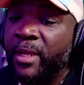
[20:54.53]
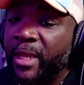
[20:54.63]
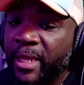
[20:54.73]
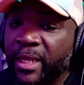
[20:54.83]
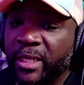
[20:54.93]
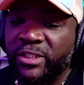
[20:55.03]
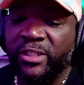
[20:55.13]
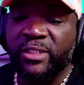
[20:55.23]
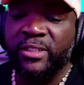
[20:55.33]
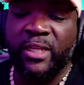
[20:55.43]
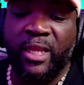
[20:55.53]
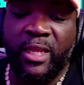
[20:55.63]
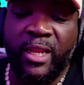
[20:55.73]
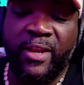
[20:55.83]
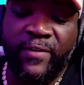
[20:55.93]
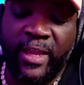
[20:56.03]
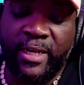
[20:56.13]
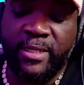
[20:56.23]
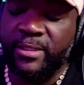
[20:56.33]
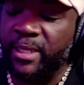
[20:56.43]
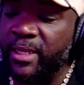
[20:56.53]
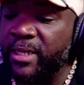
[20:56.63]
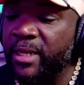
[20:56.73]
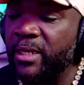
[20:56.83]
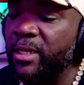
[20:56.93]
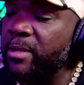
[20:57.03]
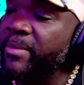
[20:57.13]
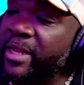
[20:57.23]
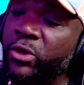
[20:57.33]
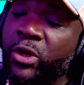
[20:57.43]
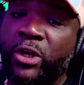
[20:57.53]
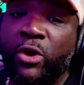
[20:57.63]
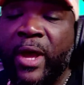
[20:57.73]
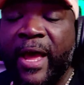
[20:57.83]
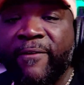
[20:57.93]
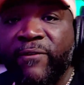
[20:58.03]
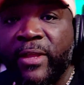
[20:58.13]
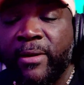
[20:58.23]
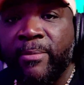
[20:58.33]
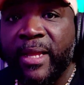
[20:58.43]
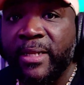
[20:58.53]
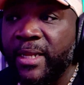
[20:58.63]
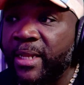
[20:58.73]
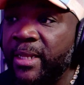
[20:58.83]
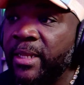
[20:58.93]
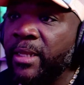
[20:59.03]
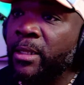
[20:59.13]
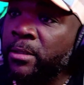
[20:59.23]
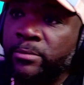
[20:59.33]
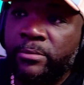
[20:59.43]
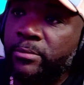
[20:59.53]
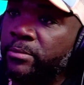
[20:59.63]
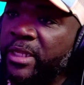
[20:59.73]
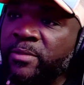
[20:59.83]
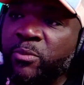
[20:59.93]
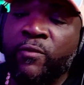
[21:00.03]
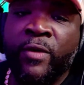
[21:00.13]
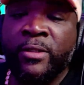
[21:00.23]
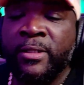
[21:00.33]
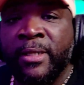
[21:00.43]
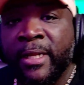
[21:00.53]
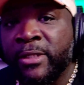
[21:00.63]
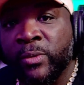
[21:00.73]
And because she just said that if he had said that, look, my daughter know how I feel about that. Let's move on to the next